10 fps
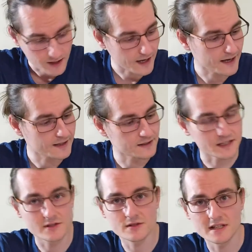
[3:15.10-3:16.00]
And
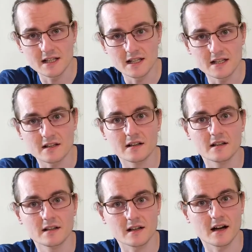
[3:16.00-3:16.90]
as you see here,
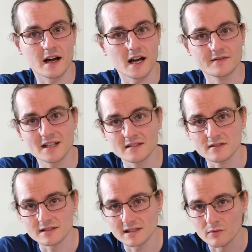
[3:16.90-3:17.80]
I've
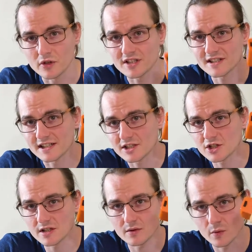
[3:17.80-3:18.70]
done some
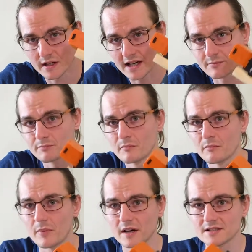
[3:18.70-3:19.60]
research when I
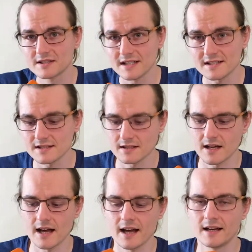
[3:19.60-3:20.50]
bought this,
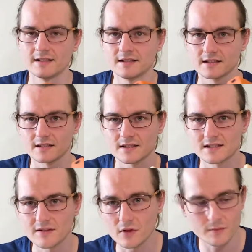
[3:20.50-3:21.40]
and
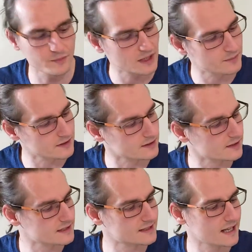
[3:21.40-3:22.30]
several
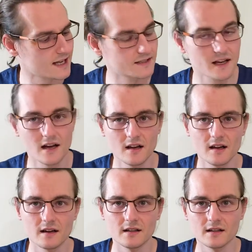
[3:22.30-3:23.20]
people said
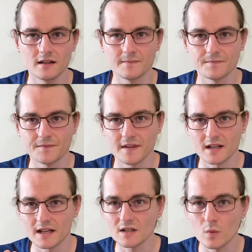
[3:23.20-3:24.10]

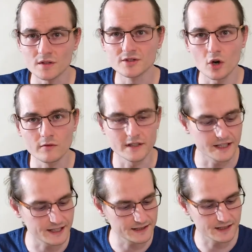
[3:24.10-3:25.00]
it won't
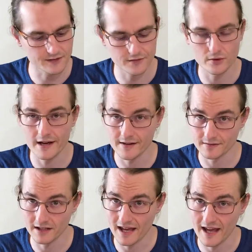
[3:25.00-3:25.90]
overheat if you have
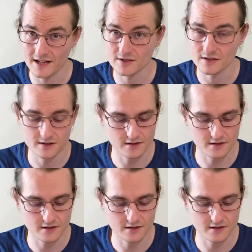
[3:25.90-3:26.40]
the cage